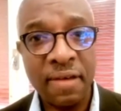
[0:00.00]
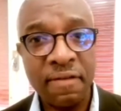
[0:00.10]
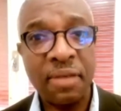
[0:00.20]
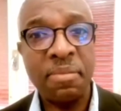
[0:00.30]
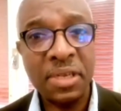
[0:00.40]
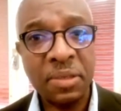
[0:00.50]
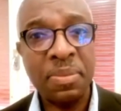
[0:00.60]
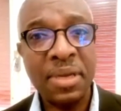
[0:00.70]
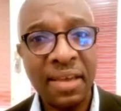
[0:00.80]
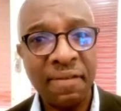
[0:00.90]
Africa must
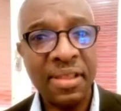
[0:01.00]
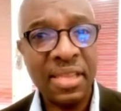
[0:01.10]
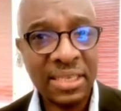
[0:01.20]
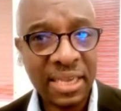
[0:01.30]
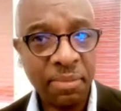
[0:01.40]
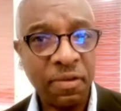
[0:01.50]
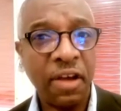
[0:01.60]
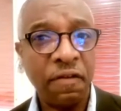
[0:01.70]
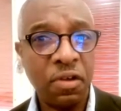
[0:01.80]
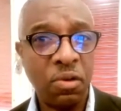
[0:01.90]
be given these
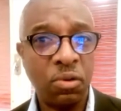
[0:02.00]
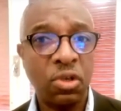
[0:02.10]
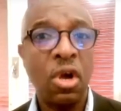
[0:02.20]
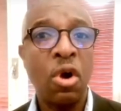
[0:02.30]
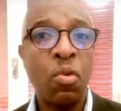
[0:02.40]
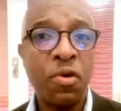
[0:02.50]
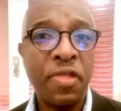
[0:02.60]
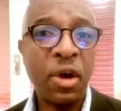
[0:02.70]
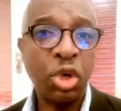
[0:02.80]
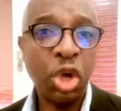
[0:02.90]
avenues without